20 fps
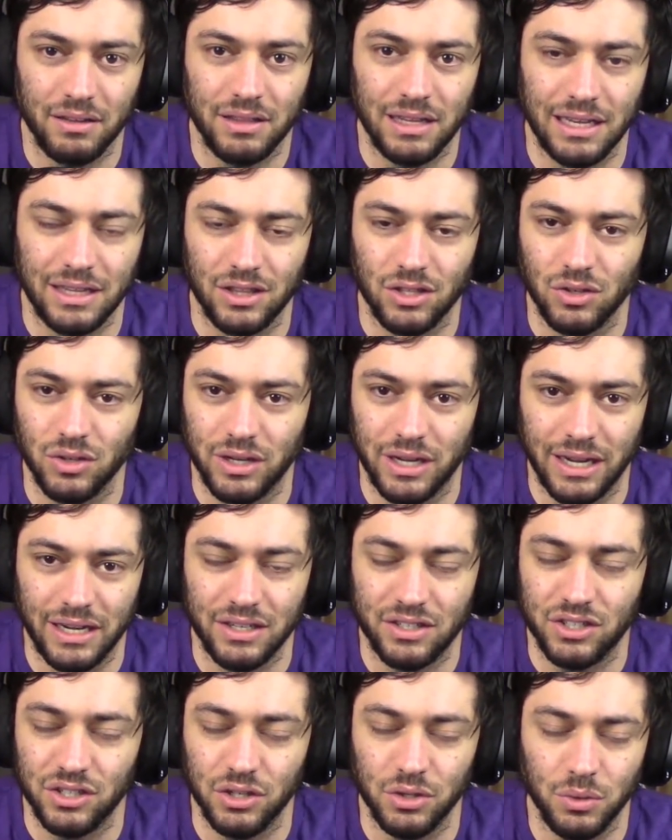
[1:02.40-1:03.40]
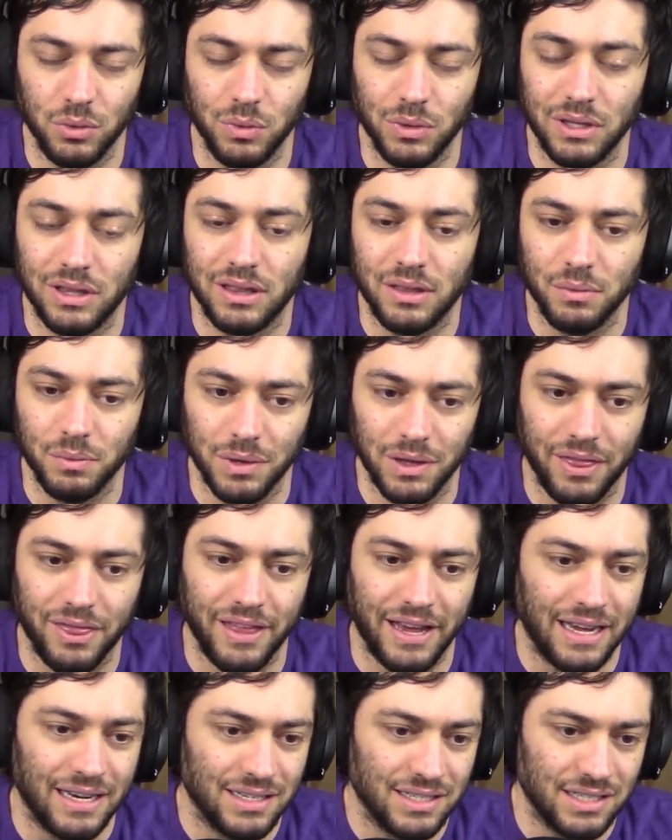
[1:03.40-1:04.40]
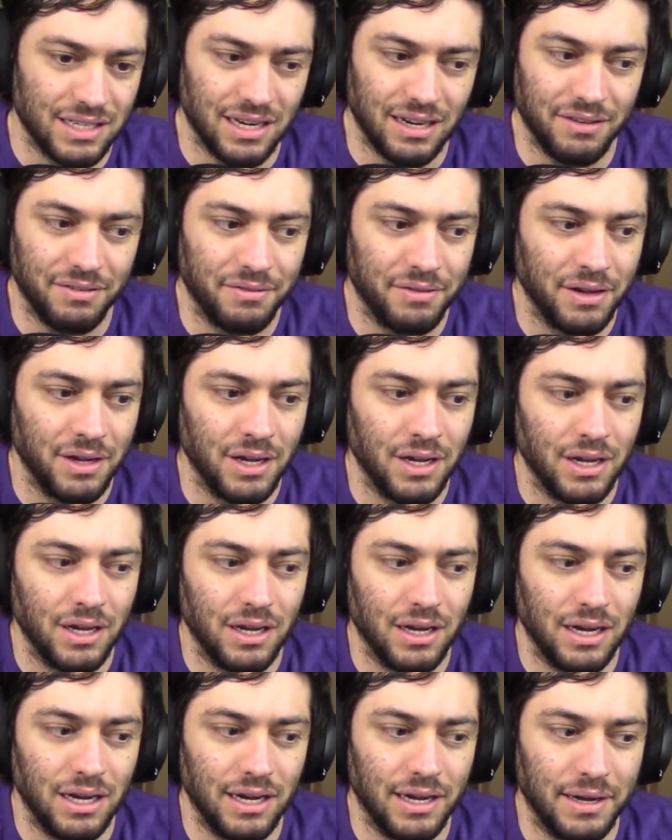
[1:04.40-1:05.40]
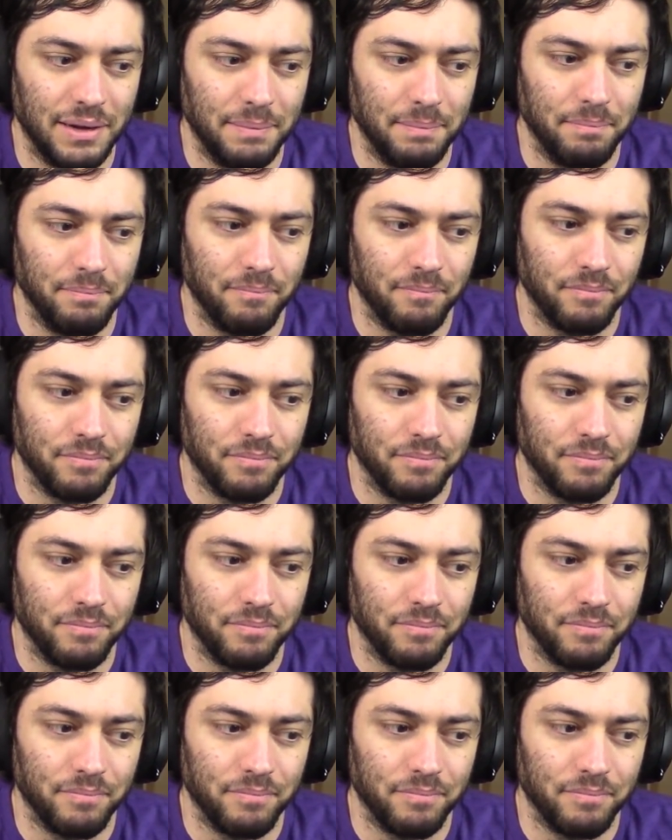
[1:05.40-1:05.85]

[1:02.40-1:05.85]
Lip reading: that they'll get to with that stuff. Um,